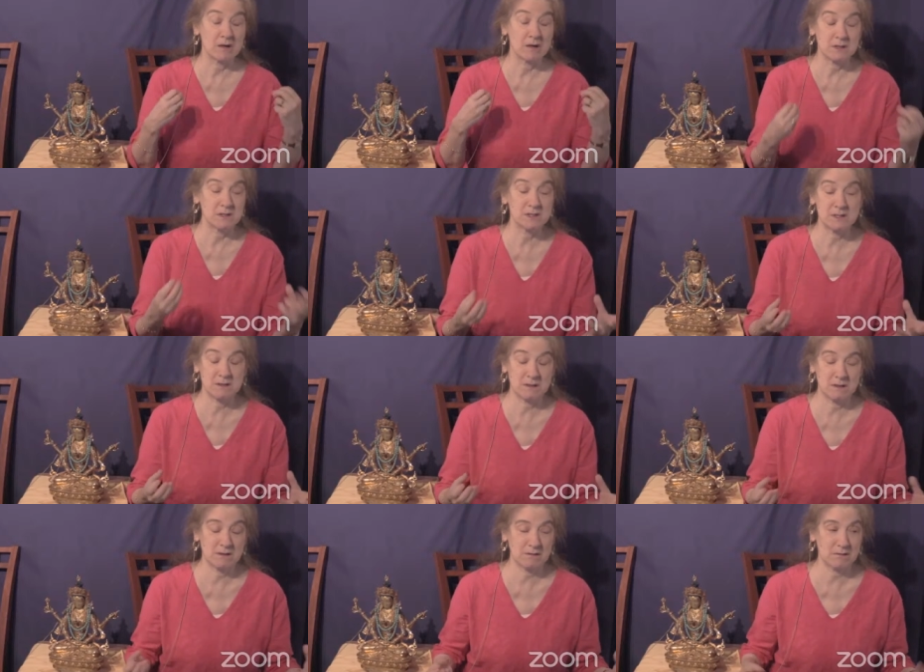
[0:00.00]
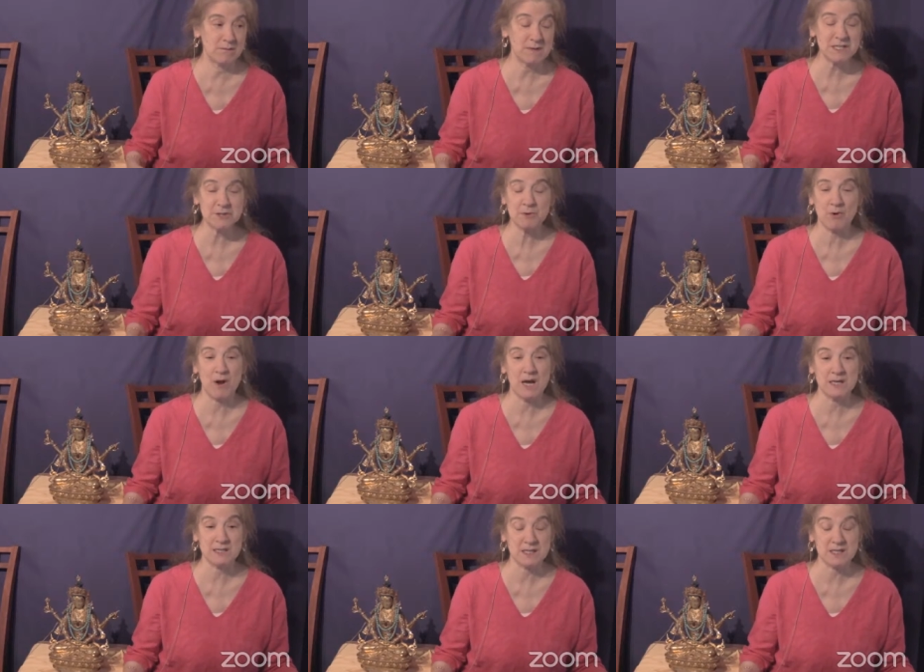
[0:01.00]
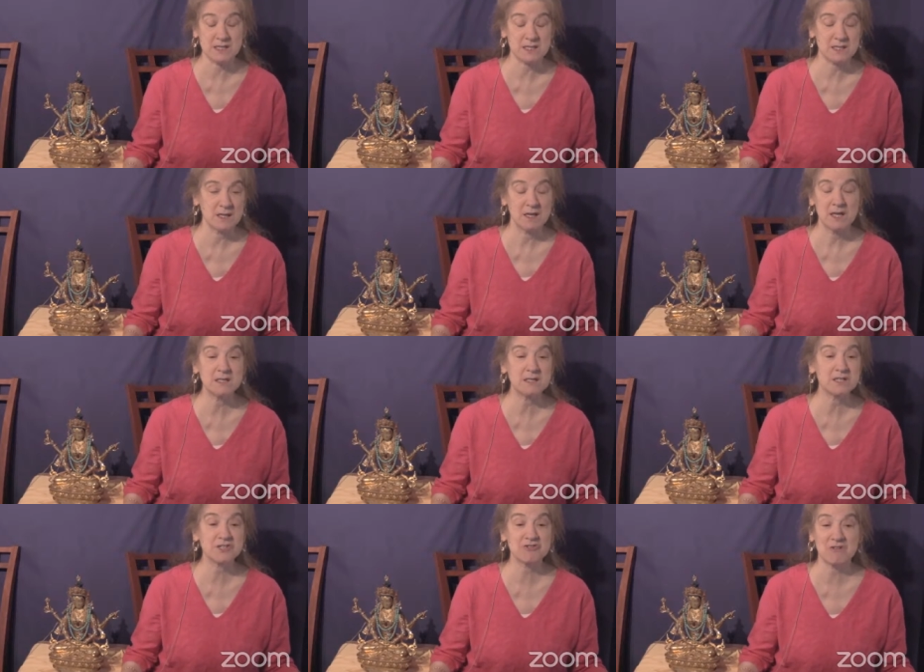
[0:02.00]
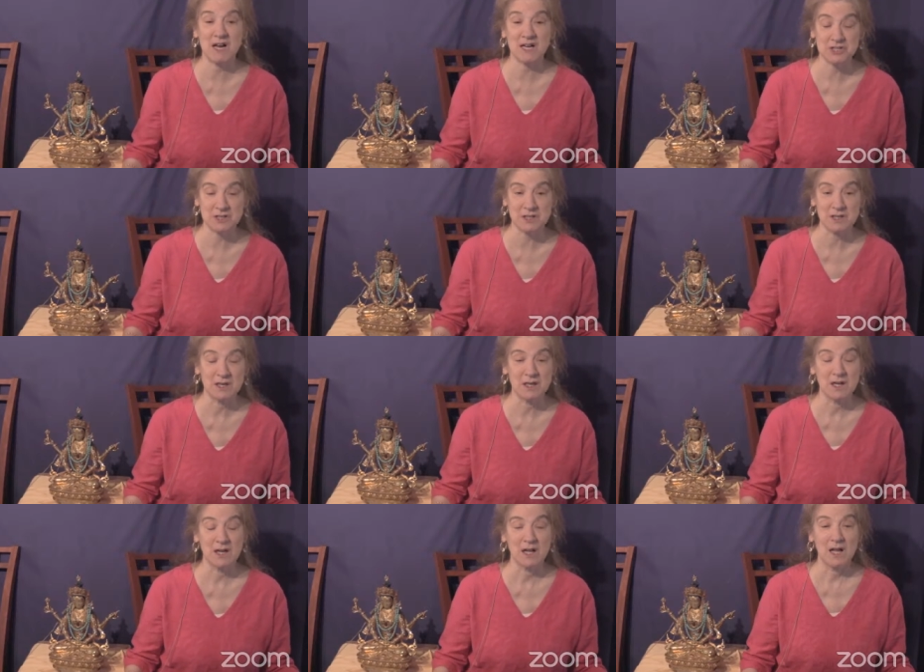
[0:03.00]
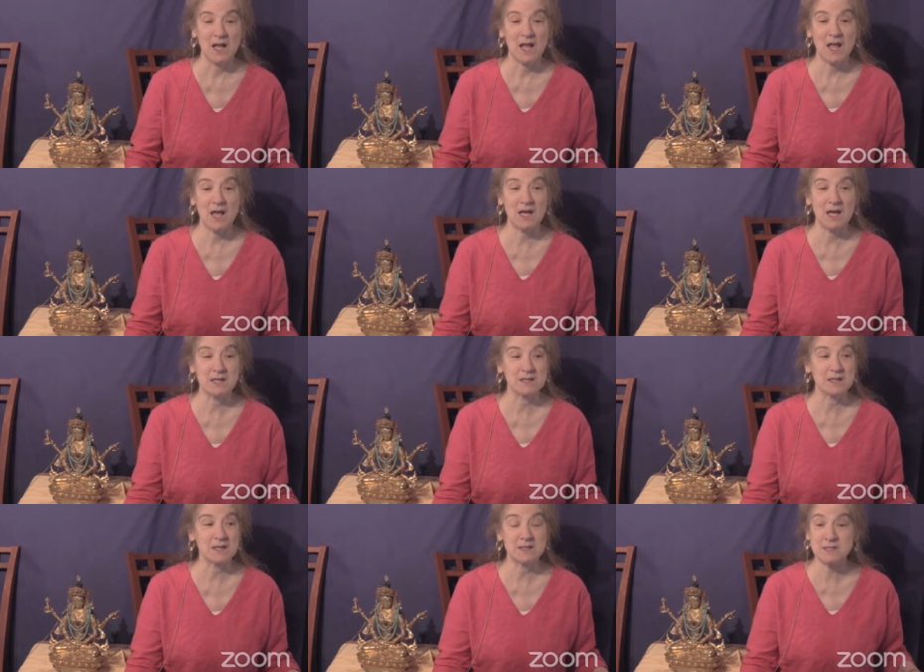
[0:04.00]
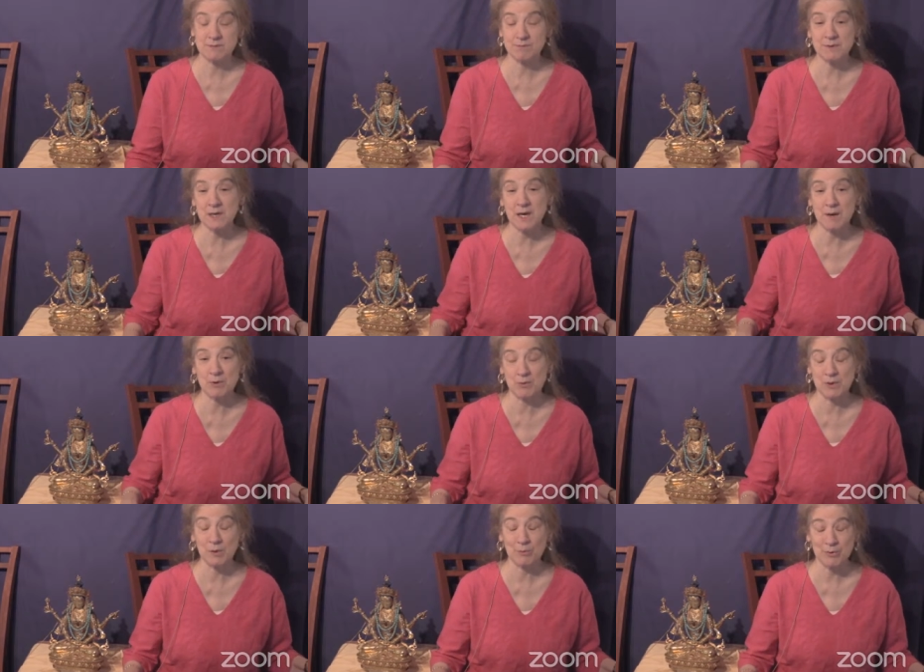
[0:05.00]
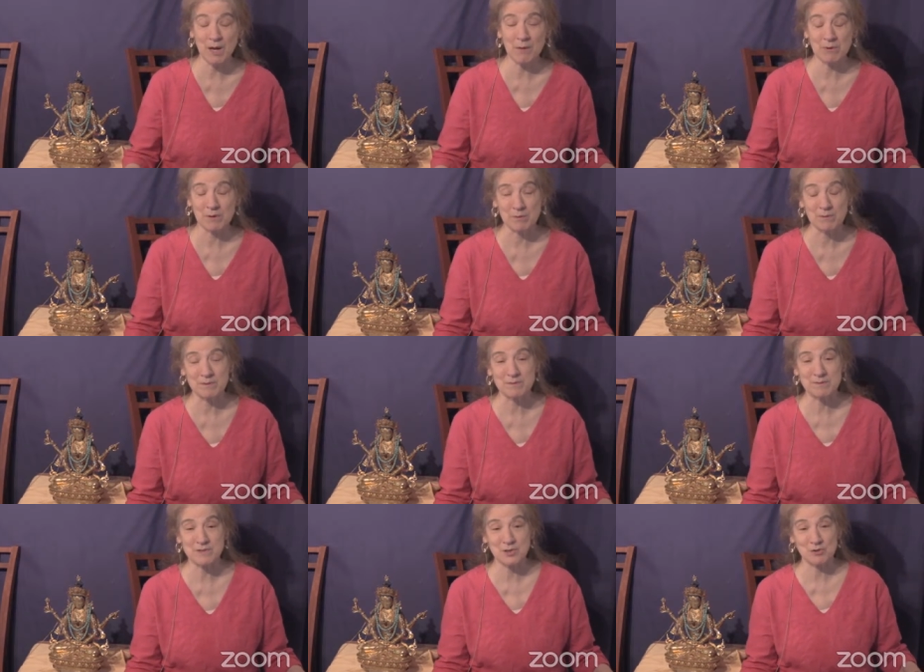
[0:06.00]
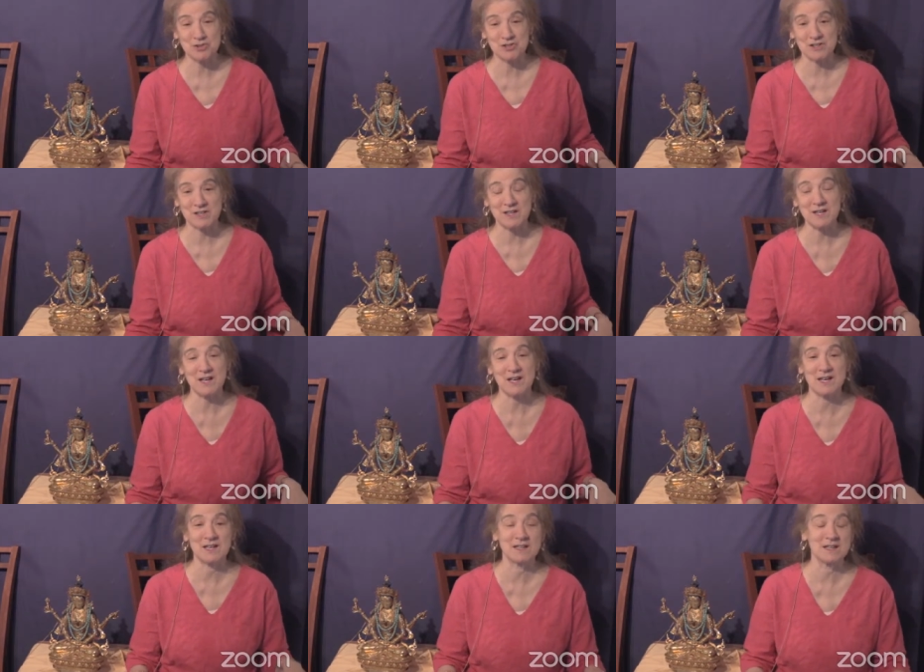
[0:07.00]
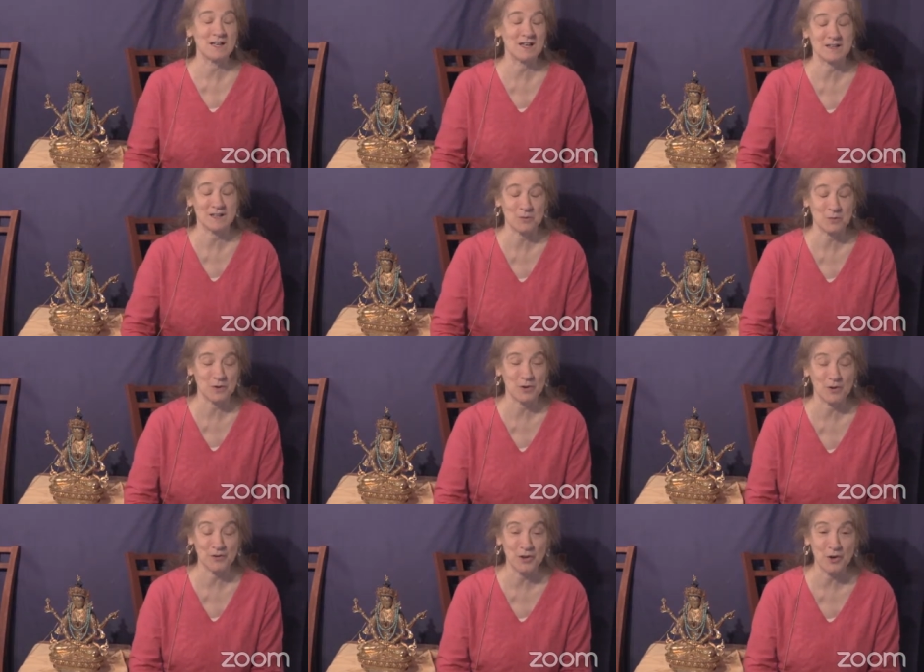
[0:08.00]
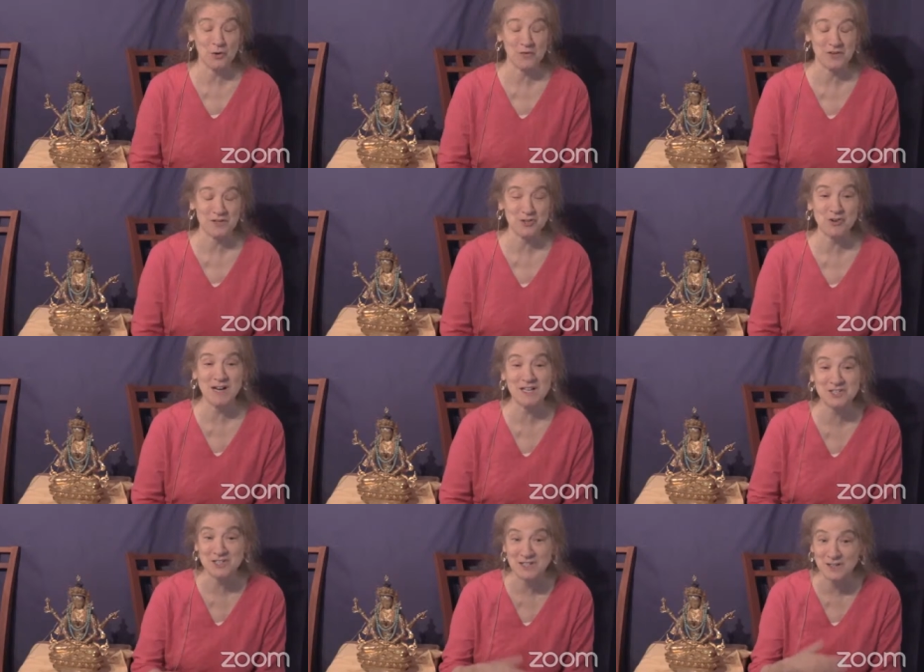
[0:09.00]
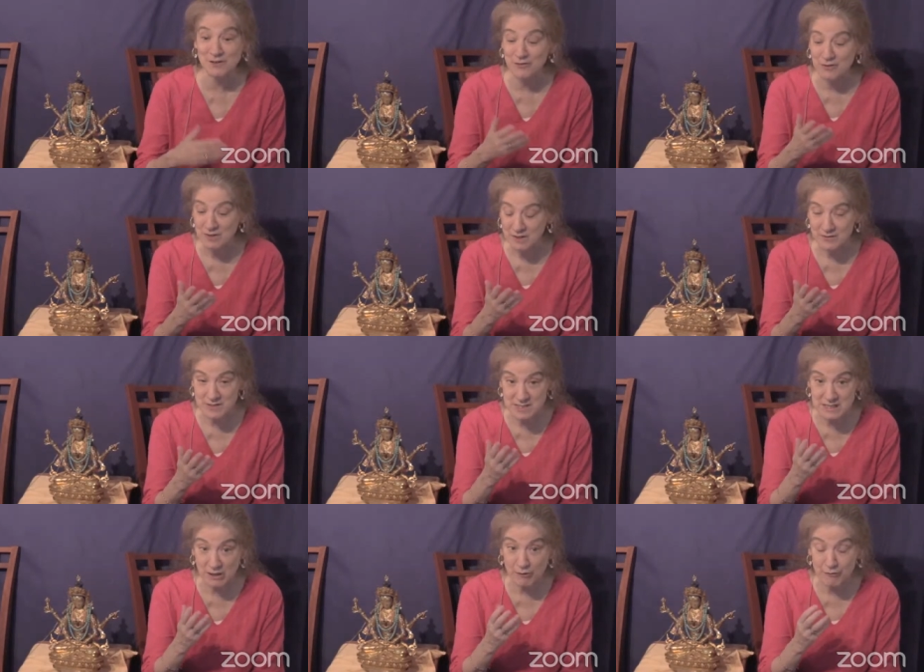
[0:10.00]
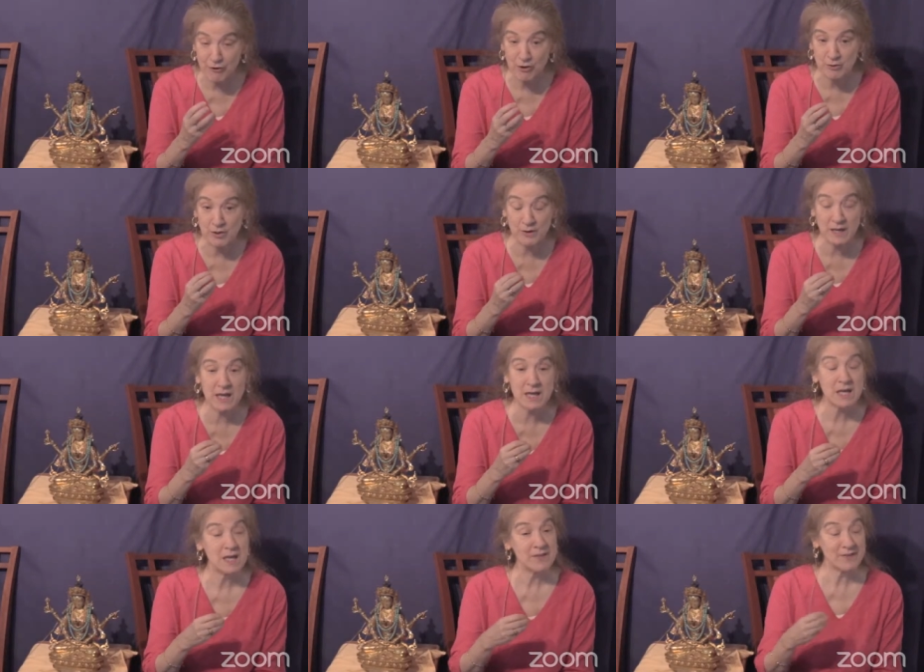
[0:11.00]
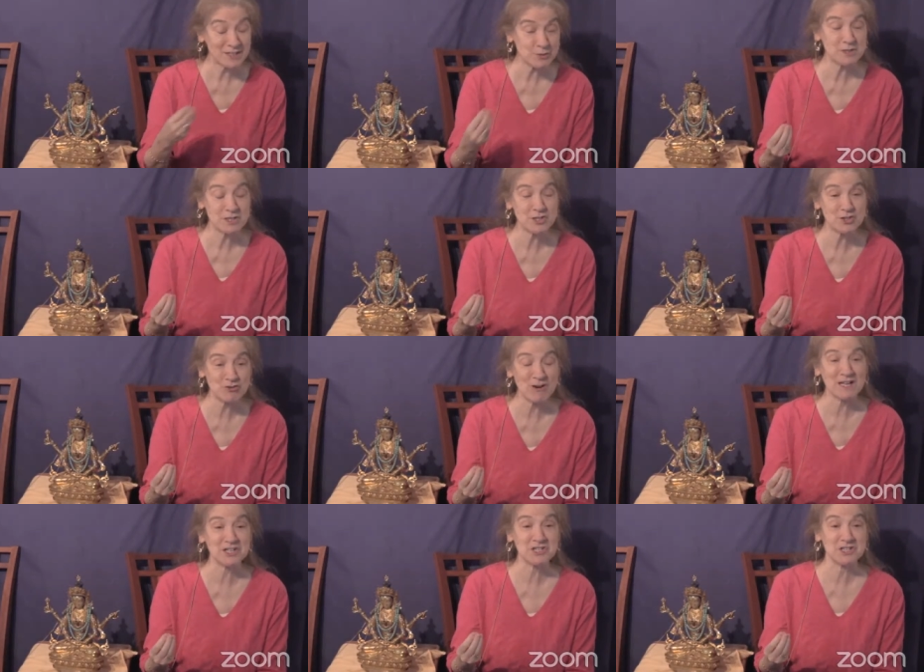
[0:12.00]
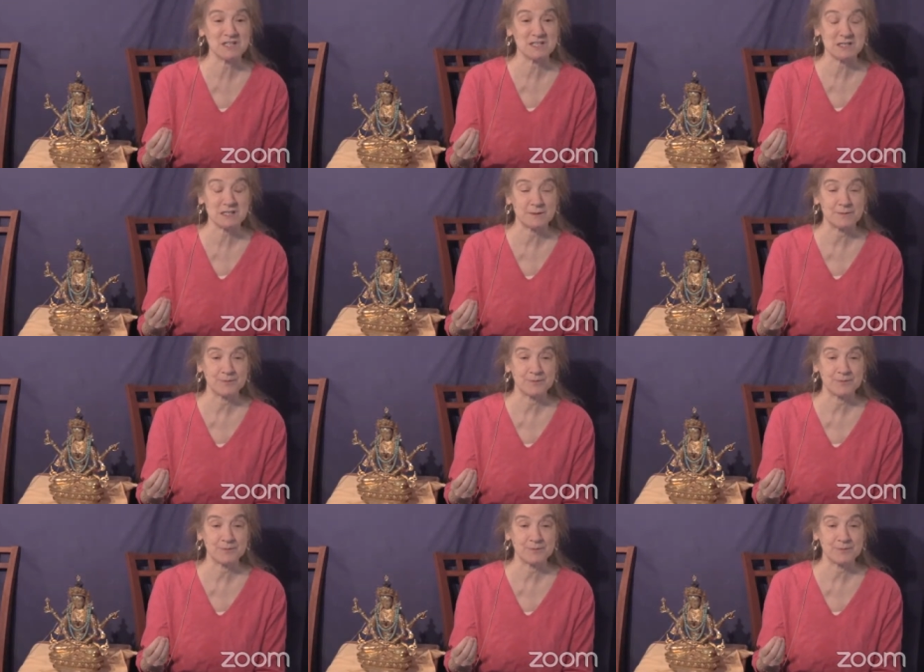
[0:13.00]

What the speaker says: mesmerize us in distraction. And it's become a real problem socially. And I think we all know the attraction of the cell phone, okay? That's what distraction is.